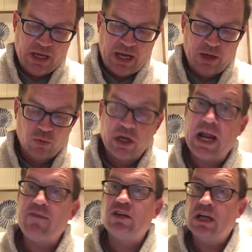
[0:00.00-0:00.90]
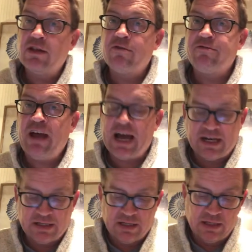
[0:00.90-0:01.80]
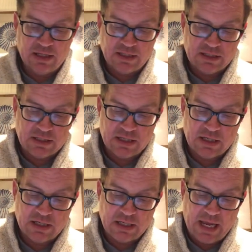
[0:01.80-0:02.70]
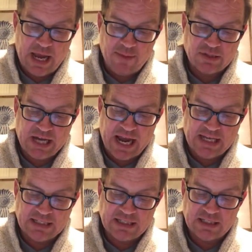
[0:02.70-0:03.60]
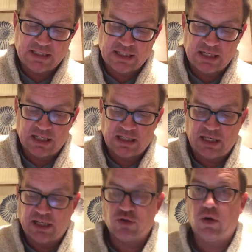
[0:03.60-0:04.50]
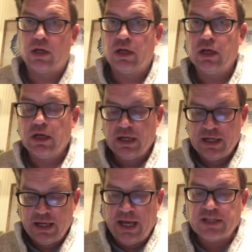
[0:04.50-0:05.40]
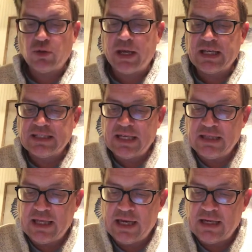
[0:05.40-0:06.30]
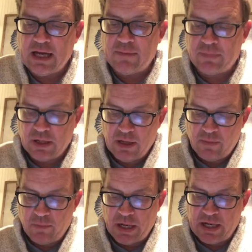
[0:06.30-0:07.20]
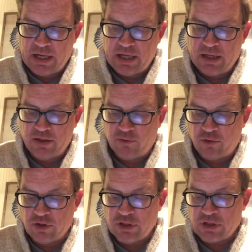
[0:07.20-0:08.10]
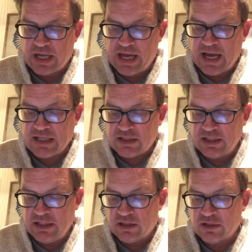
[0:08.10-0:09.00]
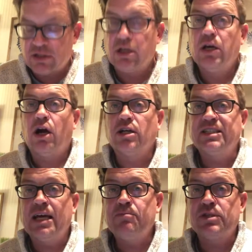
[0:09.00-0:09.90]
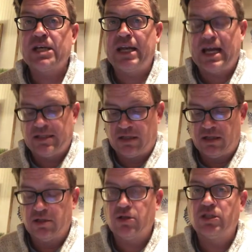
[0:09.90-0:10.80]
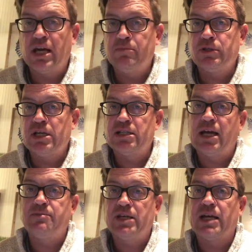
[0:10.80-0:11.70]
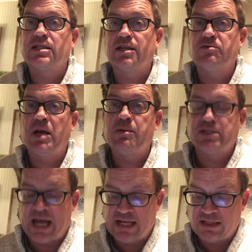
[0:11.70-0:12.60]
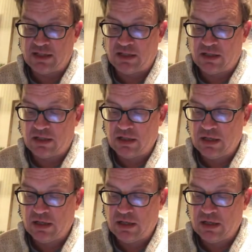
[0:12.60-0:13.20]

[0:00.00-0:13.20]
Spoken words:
And we're going to have another fact that's how much acid is in each one. And so I can set that up by the first x liters are 10% acid. So 10% times x gives me how much acid is in there.